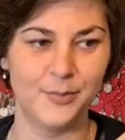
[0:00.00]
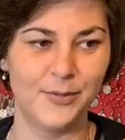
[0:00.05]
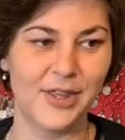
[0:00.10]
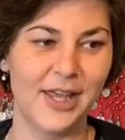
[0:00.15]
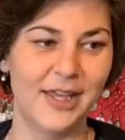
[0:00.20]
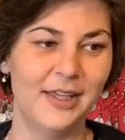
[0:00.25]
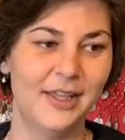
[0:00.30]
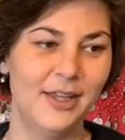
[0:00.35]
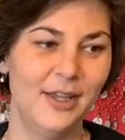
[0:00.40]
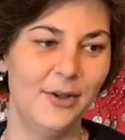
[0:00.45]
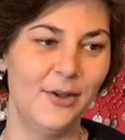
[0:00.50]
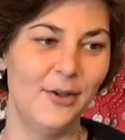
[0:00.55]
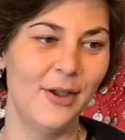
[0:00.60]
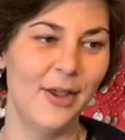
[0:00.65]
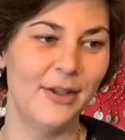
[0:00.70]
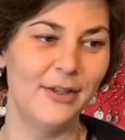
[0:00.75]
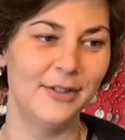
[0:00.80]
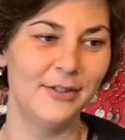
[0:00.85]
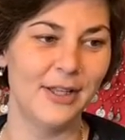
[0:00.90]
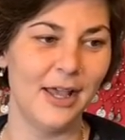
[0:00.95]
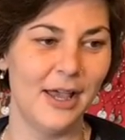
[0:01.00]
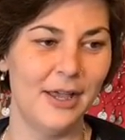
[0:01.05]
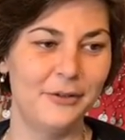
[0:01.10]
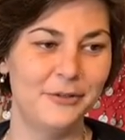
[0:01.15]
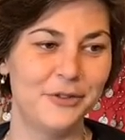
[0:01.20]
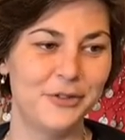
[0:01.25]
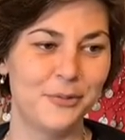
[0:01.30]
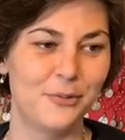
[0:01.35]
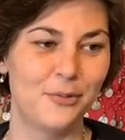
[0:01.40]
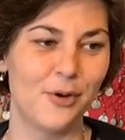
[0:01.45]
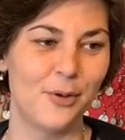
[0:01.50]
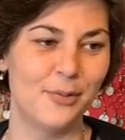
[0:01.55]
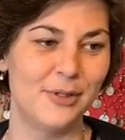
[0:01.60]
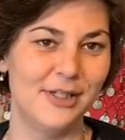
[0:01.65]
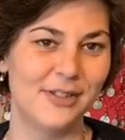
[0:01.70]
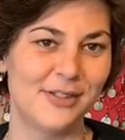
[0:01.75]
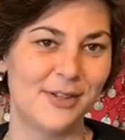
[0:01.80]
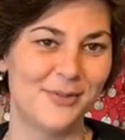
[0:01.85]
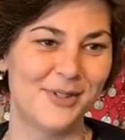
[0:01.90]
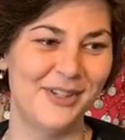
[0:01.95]
Thank you. I should
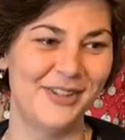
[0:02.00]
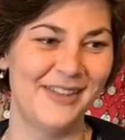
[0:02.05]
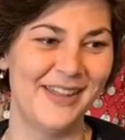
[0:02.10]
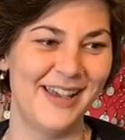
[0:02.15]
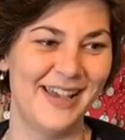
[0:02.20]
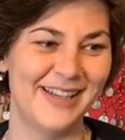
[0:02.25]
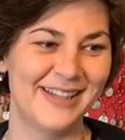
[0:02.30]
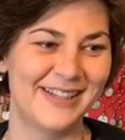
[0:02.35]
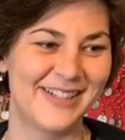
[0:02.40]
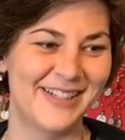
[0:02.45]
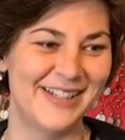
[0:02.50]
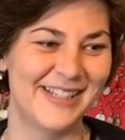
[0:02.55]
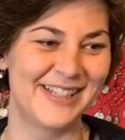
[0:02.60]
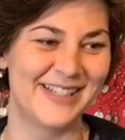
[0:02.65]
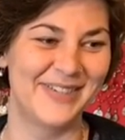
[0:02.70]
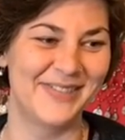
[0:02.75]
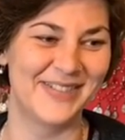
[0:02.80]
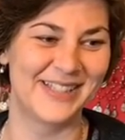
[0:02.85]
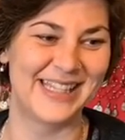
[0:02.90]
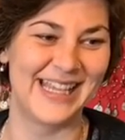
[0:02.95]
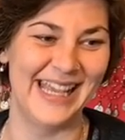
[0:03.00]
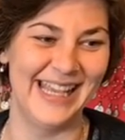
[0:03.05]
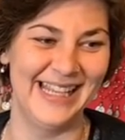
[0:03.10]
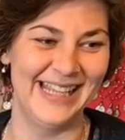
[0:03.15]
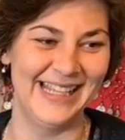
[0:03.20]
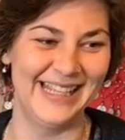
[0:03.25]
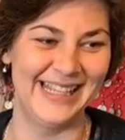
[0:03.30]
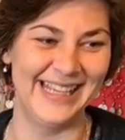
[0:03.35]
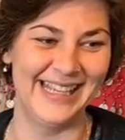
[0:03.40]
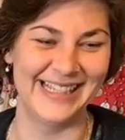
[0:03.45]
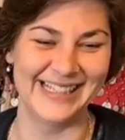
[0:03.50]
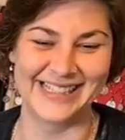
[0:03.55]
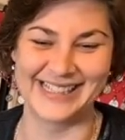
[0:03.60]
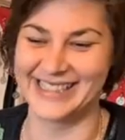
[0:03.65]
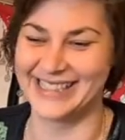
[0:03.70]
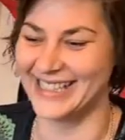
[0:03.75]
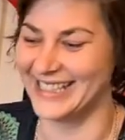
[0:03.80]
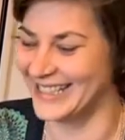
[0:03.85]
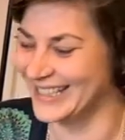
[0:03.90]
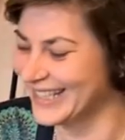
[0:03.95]
probably stop doing that action as I'm saying it,
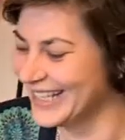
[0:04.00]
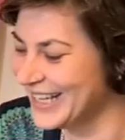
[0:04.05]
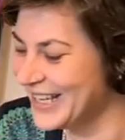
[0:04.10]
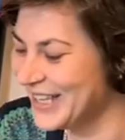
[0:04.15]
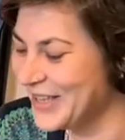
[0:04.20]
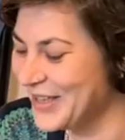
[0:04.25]
shouldn't I?